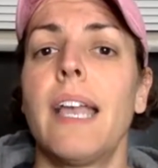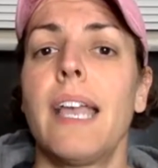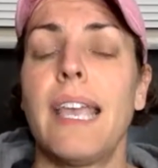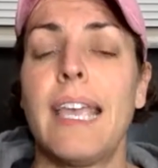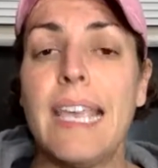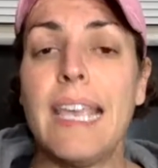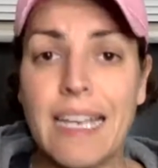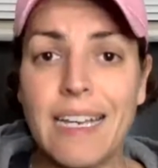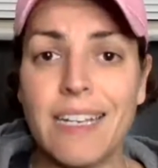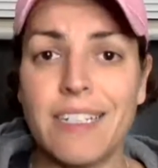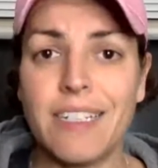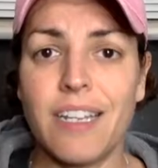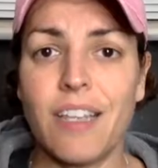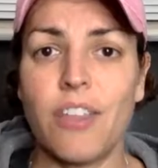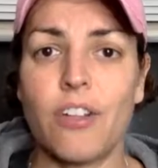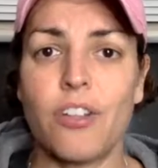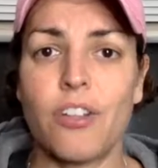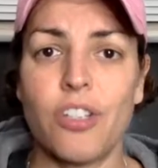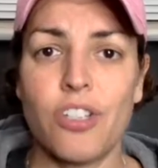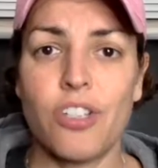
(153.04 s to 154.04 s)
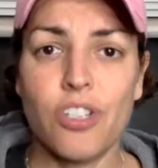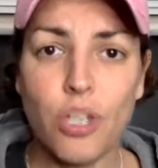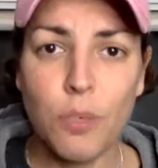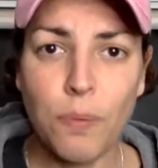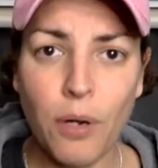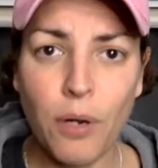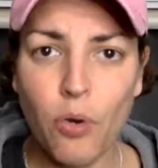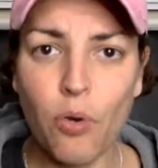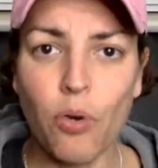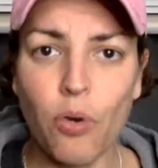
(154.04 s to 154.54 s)
And there's a
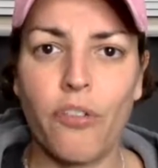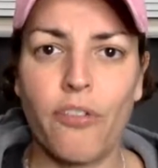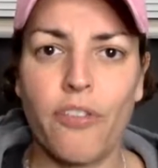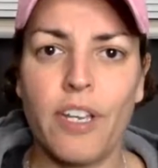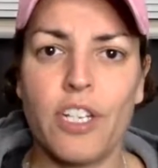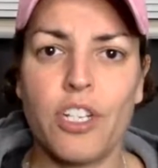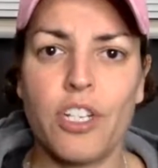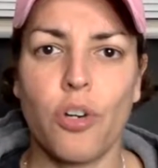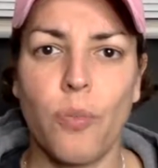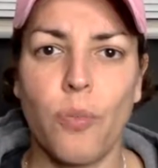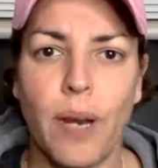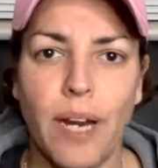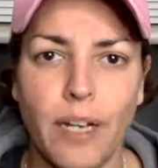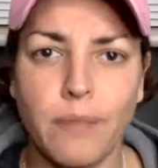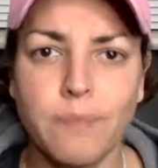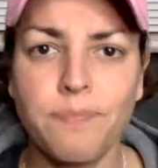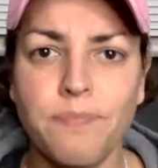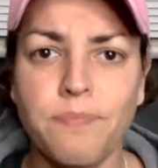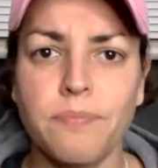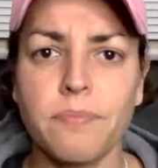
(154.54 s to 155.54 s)
super cool feature where